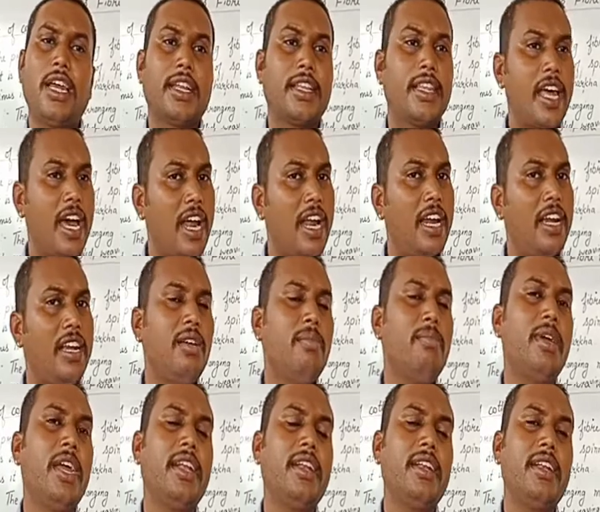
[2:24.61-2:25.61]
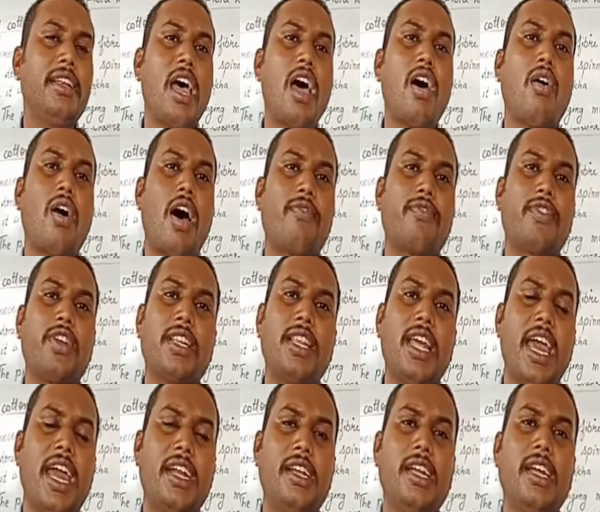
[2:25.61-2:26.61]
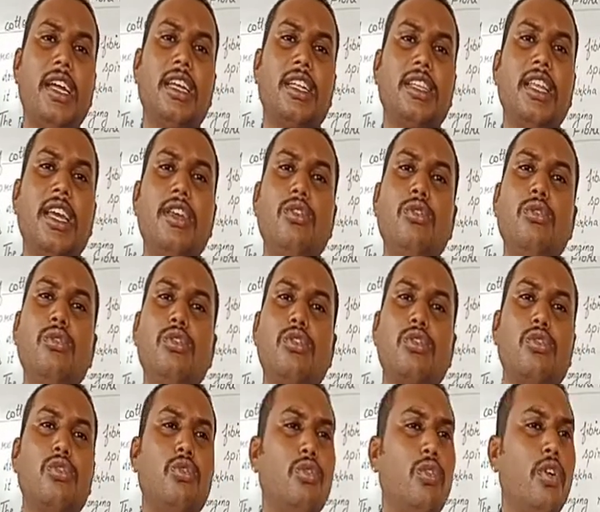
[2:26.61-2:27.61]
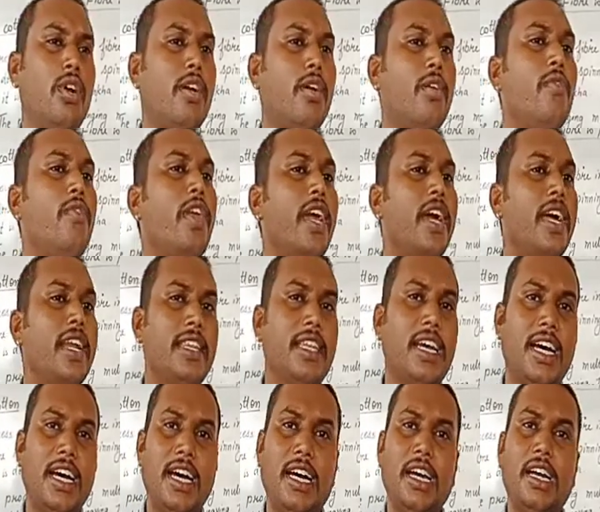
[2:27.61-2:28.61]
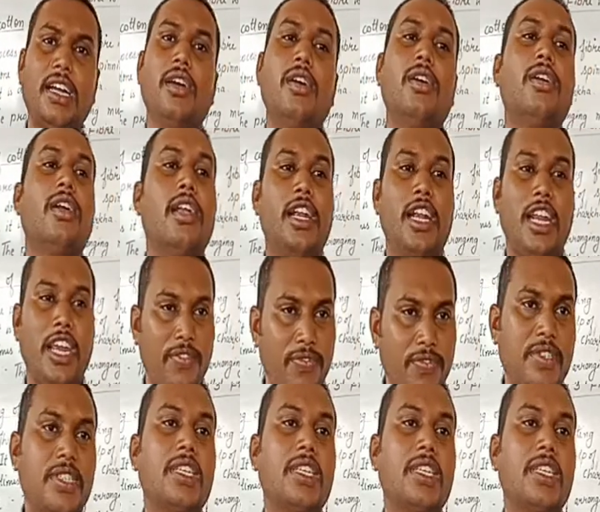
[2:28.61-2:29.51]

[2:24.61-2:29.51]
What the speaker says: The early men, now after that, they used to wear the leaves